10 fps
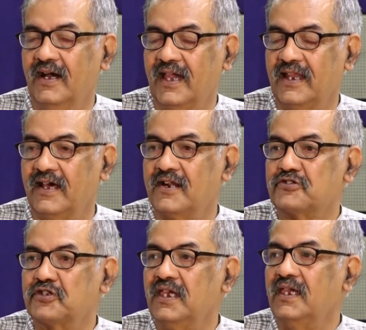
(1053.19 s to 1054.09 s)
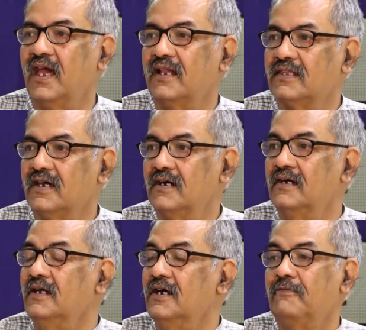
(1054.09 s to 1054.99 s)
NRC and
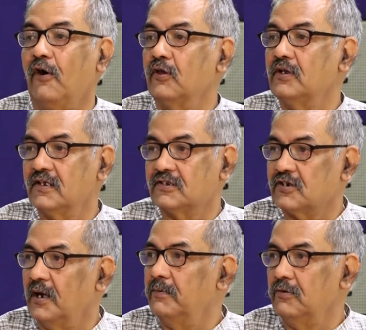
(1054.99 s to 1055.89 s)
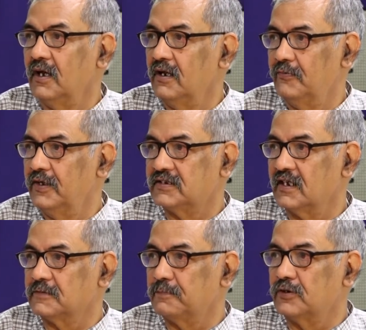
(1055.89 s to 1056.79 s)
the Foreigners Tribunal, which
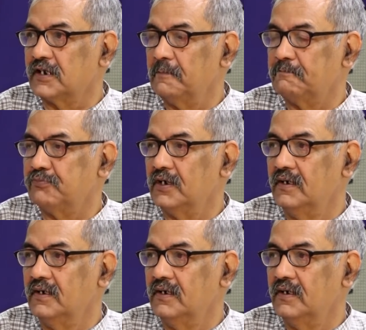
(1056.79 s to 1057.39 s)
has put up